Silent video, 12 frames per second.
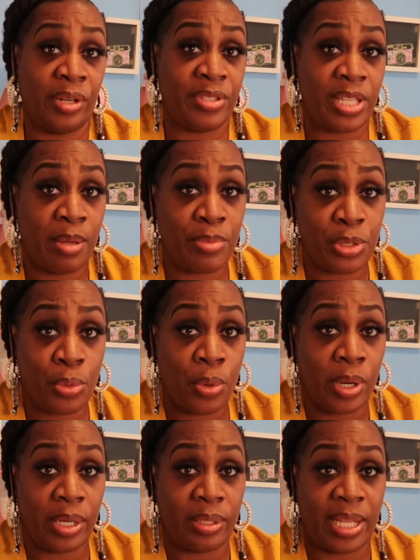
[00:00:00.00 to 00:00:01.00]
of some
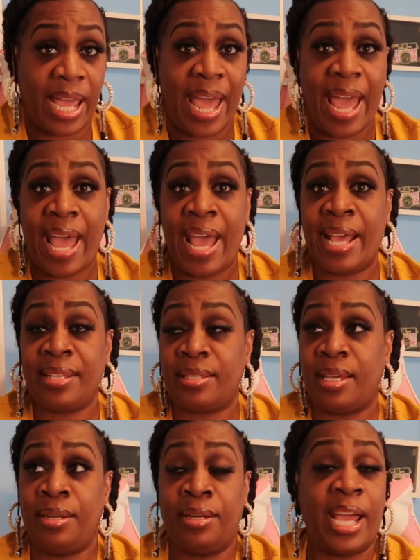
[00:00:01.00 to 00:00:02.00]
sort that
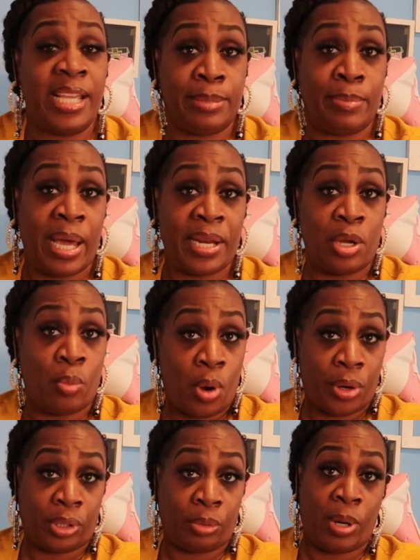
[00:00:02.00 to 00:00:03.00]
has a nice body of
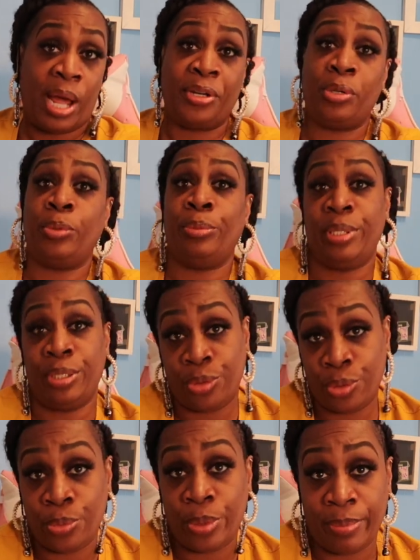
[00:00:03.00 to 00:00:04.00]
water around it would be
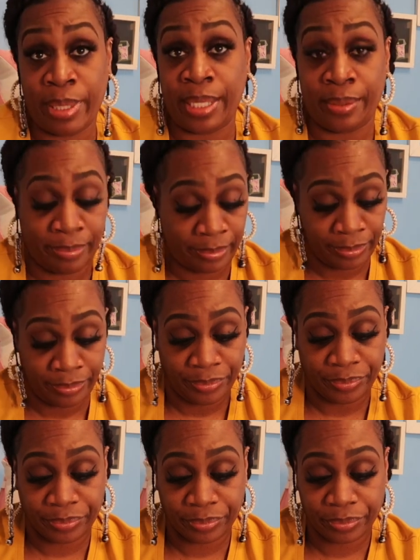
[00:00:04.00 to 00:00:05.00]
cool with me.
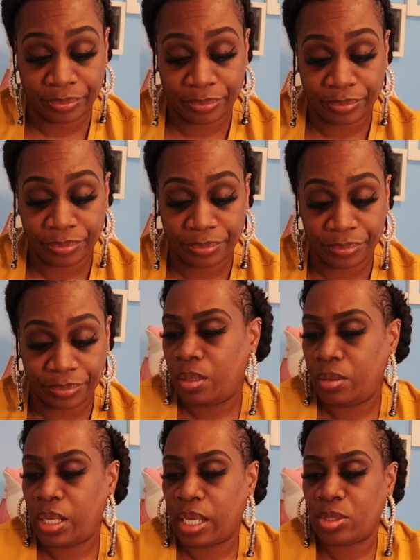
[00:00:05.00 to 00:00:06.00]

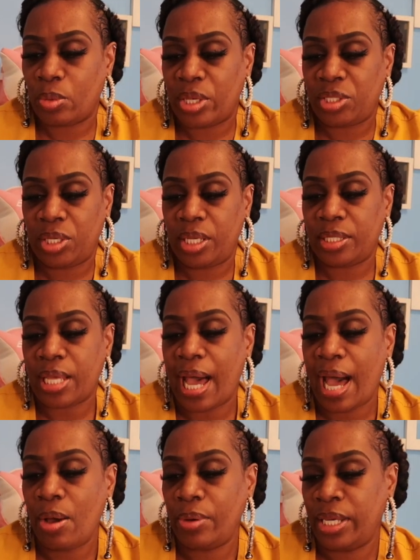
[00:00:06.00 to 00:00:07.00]
Next question is,
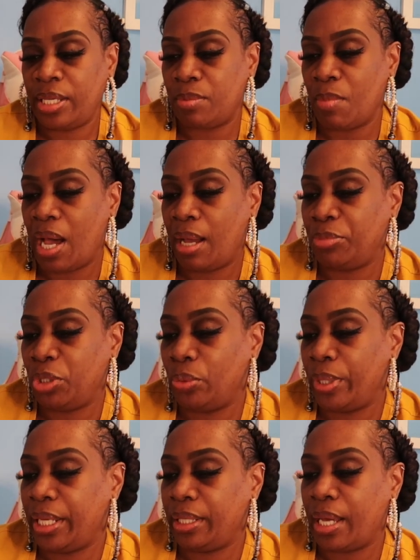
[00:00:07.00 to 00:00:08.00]
how is mom
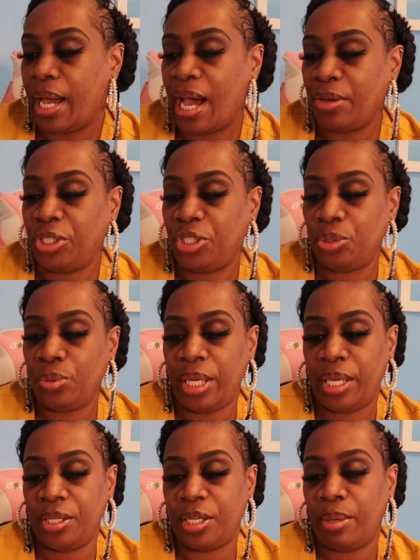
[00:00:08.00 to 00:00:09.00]
doing? How did you
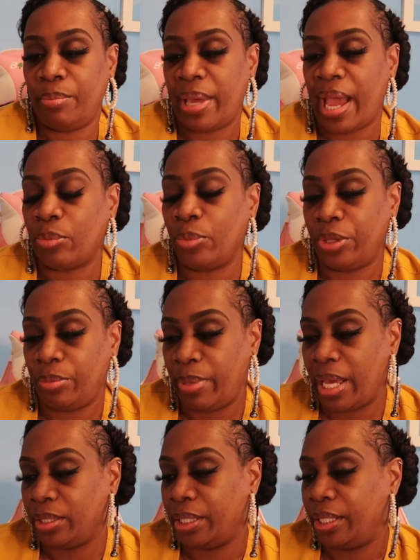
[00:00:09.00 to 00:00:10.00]
end up back with
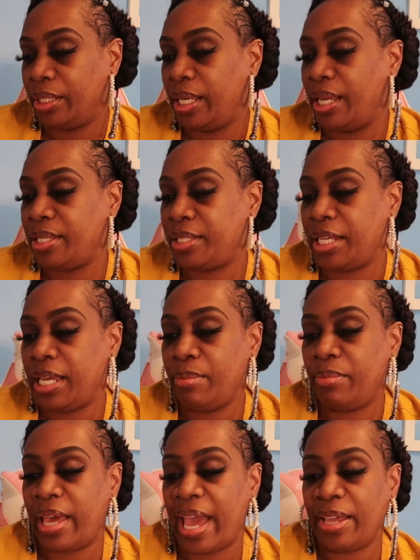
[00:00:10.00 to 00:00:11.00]
Bella? It
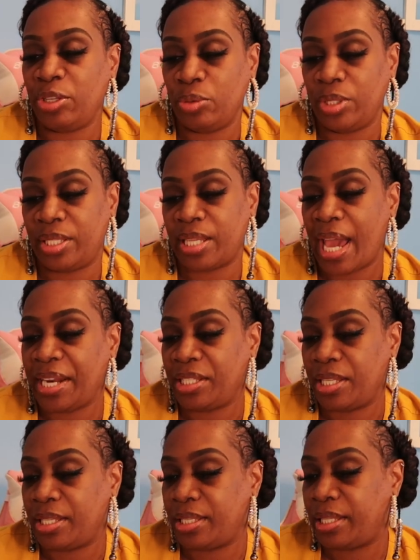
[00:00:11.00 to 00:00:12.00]
seemed that you
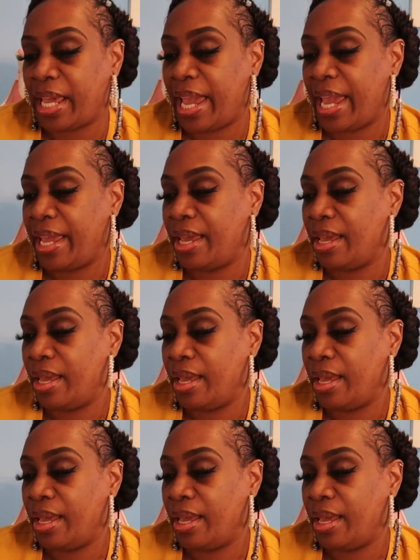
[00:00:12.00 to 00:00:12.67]
decided to stay